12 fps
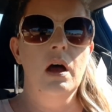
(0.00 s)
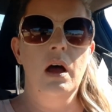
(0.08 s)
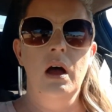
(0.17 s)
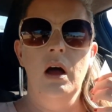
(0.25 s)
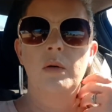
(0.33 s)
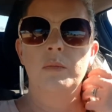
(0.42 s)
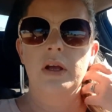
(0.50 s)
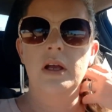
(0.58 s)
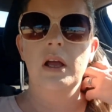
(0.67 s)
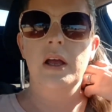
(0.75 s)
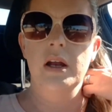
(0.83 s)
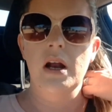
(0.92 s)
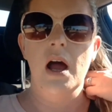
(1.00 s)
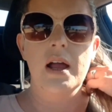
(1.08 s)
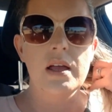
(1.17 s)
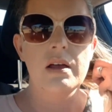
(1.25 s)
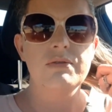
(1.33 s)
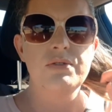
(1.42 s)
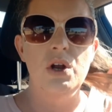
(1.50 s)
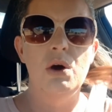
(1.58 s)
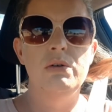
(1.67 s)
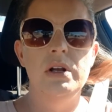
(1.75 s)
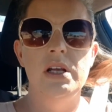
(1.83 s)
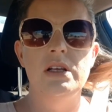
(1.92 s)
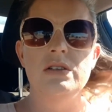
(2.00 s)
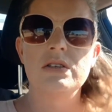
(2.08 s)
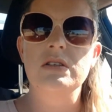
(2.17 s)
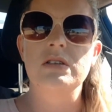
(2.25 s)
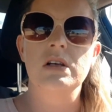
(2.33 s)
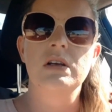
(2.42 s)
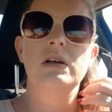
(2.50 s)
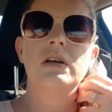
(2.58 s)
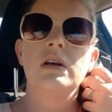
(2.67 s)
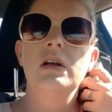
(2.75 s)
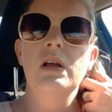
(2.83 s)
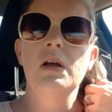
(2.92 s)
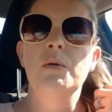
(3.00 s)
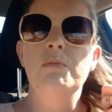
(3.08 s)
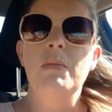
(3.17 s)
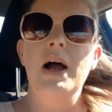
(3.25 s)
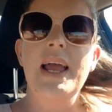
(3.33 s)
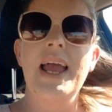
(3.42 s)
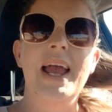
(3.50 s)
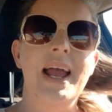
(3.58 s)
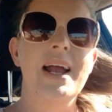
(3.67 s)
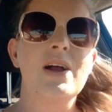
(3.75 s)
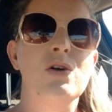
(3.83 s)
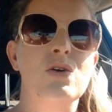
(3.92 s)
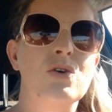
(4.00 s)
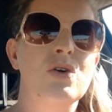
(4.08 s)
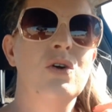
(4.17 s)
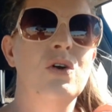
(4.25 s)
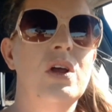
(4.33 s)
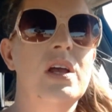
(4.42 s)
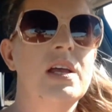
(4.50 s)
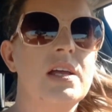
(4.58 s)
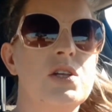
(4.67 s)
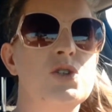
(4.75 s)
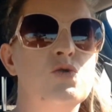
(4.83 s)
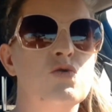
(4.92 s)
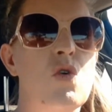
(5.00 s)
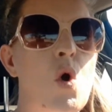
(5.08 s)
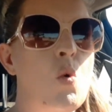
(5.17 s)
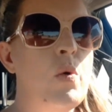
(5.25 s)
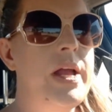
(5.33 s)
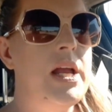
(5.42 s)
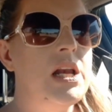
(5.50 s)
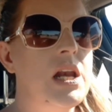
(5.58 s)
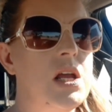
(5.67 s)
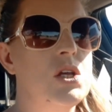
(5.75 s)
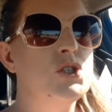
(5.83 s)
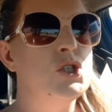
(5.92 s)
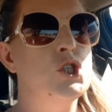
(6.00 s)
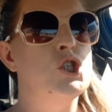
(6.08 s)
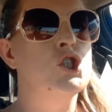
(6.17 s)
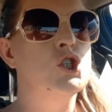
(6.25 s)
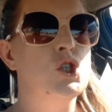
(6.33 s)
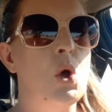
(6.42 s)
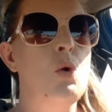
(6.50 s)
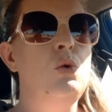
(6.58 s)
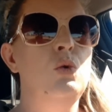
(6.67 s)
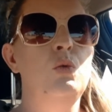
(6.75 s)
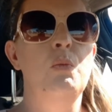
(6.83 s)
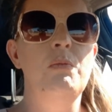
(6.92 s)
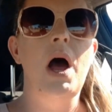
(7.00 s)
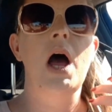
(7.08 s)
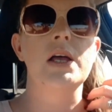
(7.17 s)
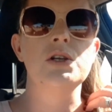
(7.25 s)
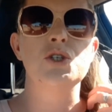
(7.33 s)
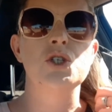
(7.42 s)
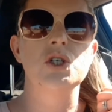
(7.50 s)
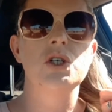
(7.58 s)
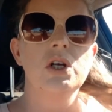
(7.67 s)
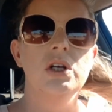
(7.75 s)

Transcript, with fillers: Um, and I have noticed my hair is growing so much.